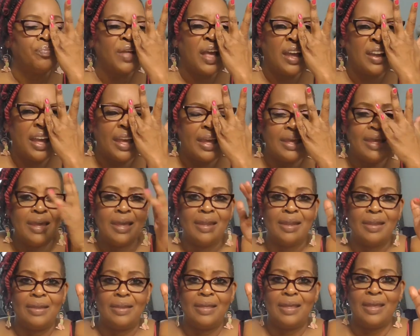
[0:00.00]
and they
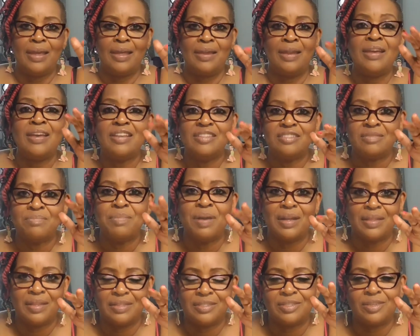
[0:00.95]
hid it in his
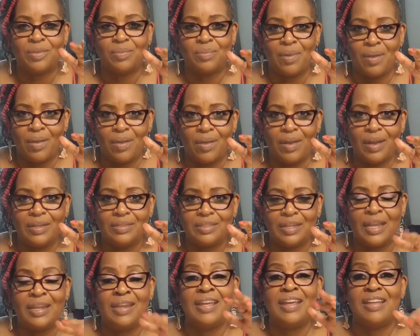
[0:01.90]
mother's garage
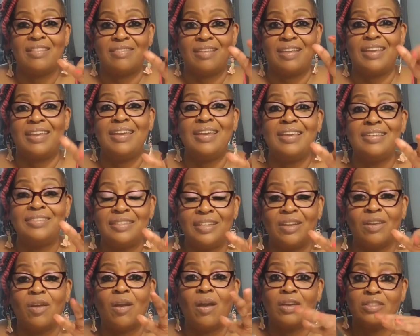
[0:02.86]
and hid the keys in
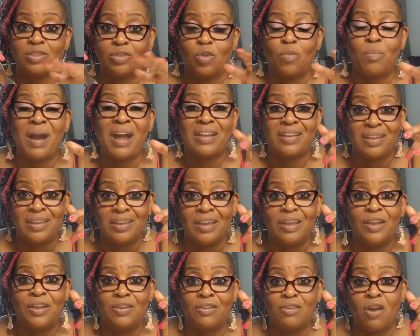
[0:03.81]
the car so nobody can
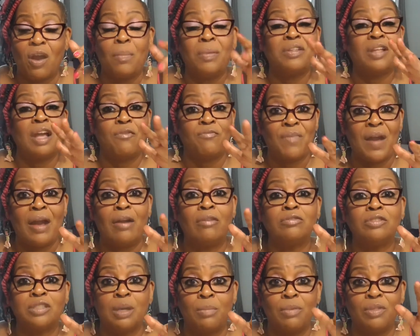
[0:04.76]
get in the car. But they
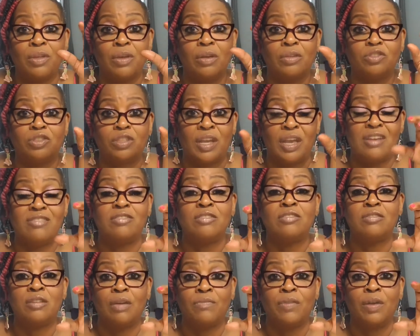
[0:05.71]
found some of the
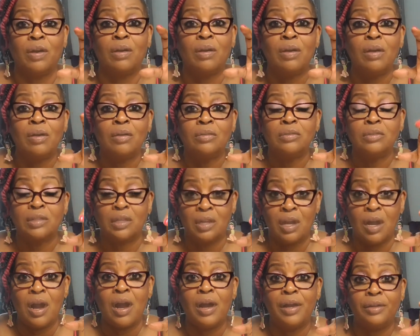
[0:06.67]
casings of the
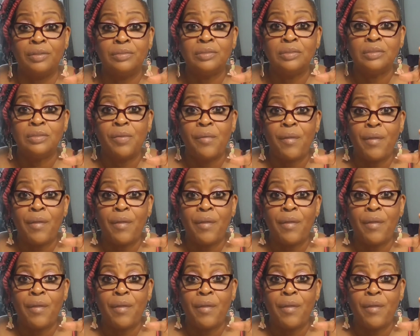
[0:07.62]
gun